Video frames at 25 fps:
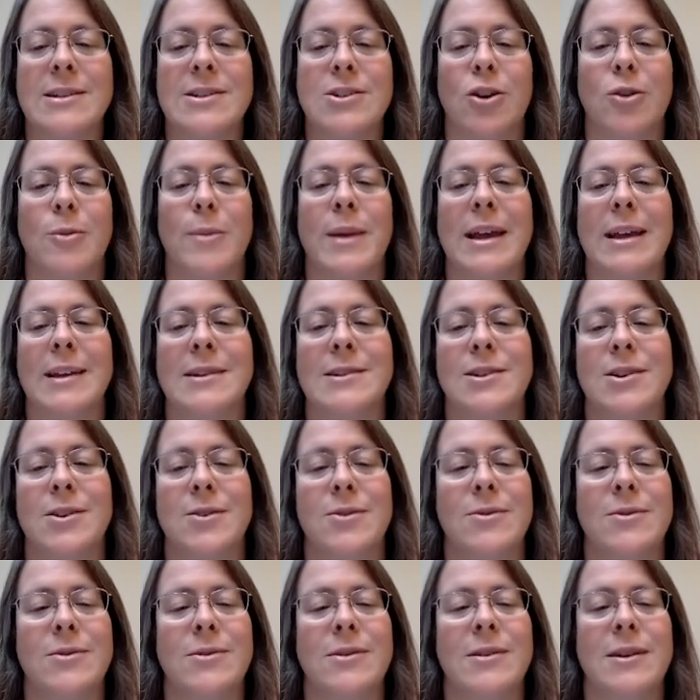
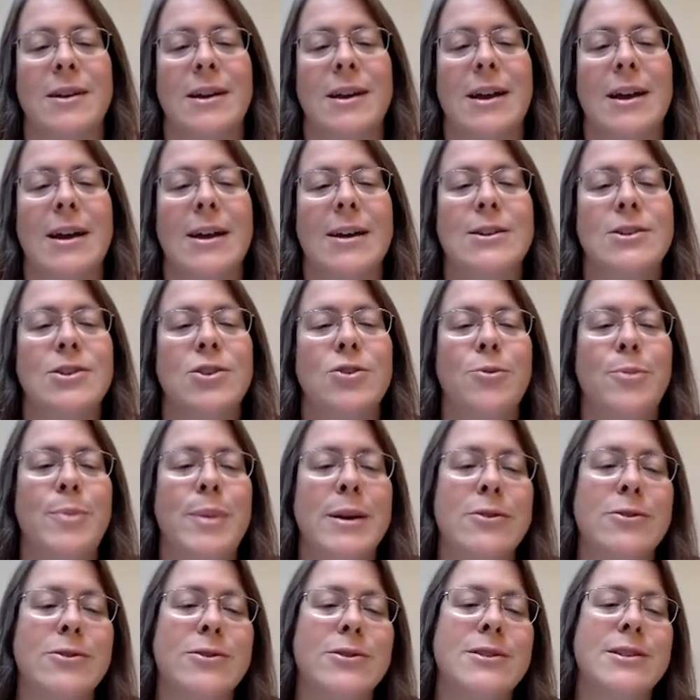Sarmiento, to
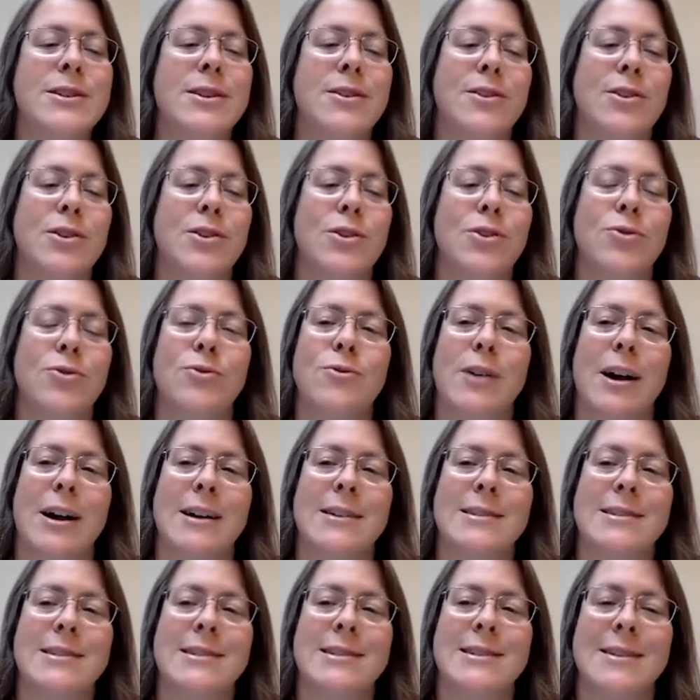build the new
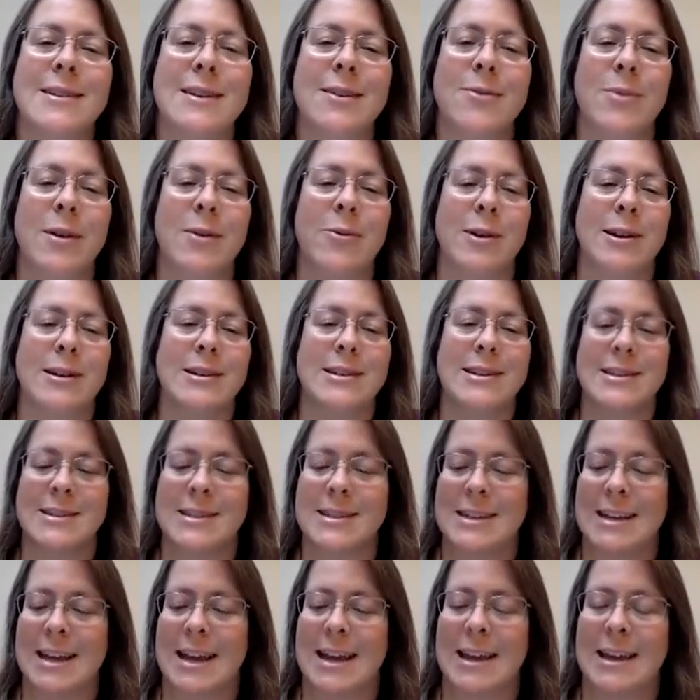ruts we want to
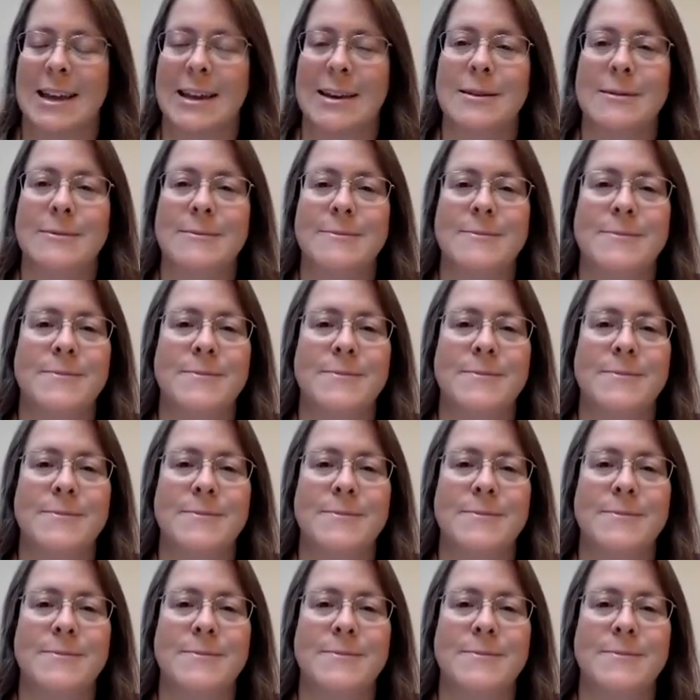stay in.